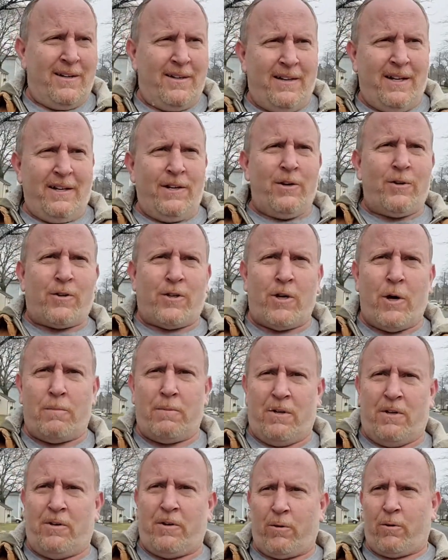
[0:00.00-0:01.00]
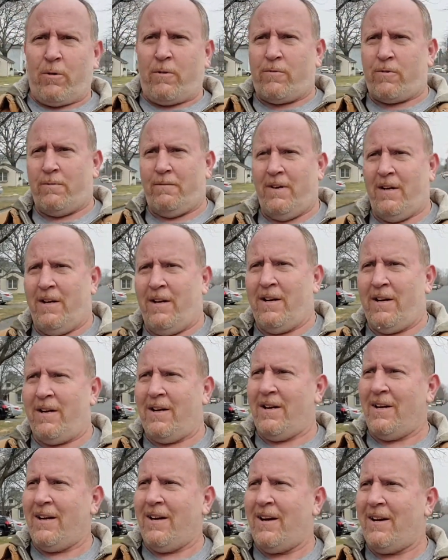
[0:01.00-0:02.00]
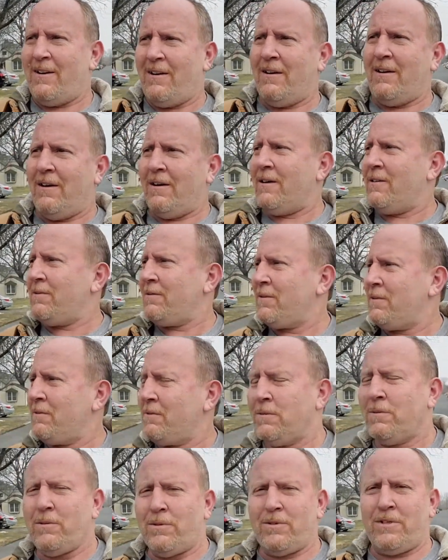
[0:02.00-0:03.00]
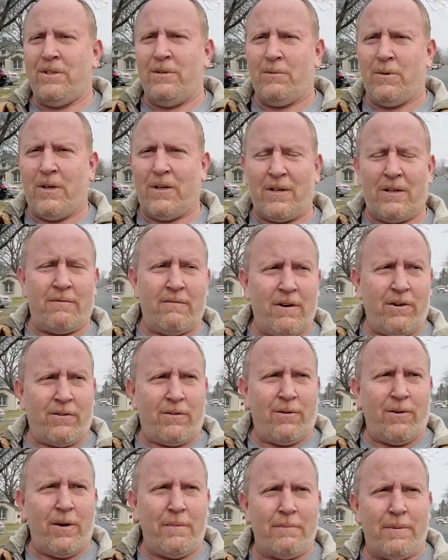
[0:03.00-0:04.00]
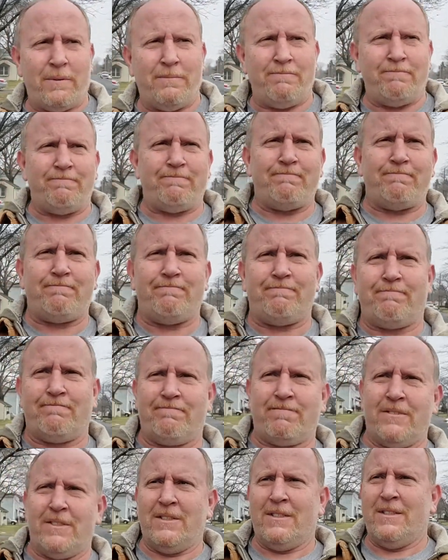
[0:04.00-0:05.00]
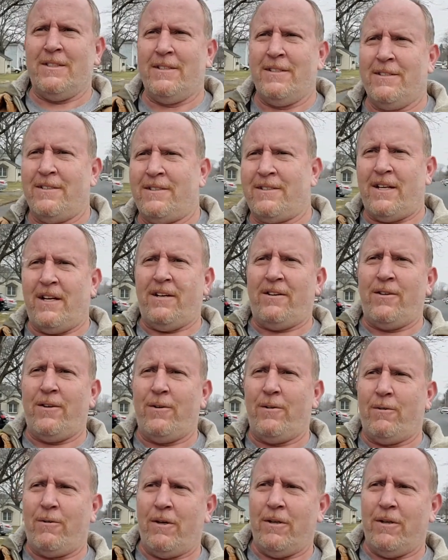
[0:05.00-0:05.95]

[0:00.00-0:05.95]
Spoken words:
They usually open the door for me. I don't know. We'll see what I can rustle up. Stay tuned.